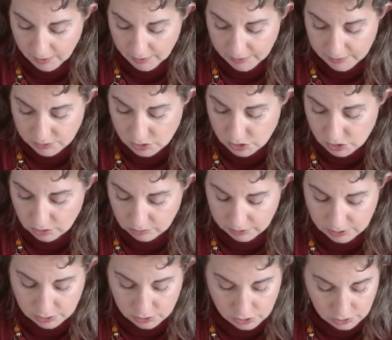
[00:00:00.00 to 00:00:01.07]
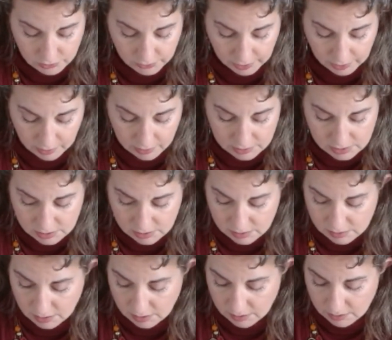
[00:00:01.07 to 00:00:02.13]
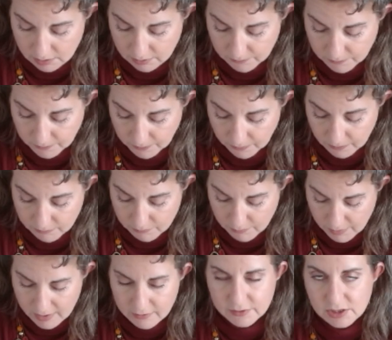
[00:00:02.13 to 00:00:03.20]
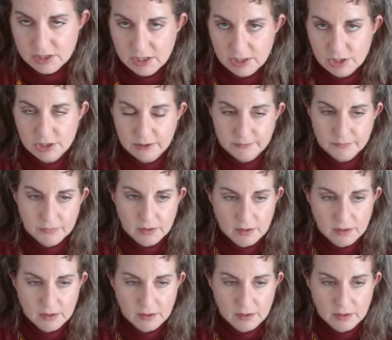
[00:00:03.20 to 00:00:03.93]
It's certainly a journey. It's the manifestation